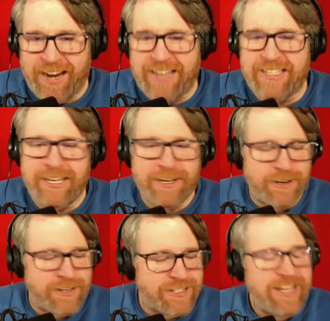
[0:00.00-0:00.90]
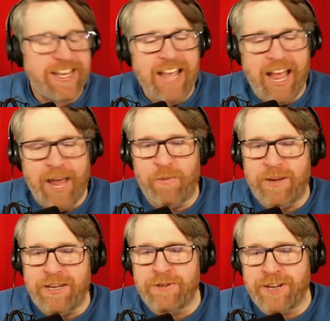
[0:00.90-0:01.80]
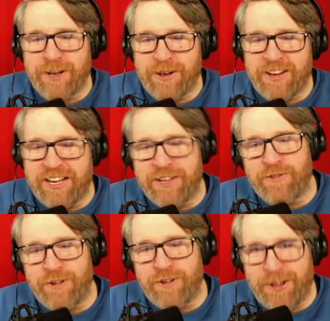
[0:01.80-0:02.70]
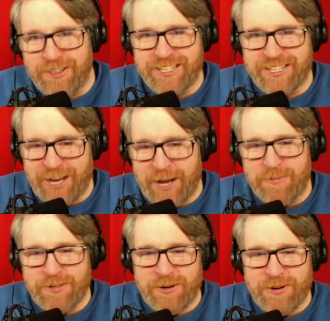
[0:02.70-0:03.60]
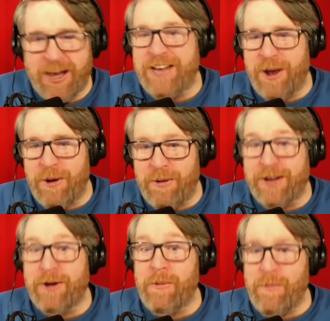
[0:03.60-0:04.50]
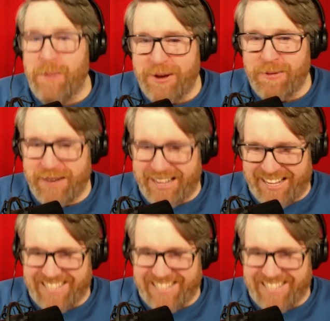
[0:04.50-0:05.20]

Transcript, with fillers: antiquers and we used to go to Innisfil all the time. So I know it quite well.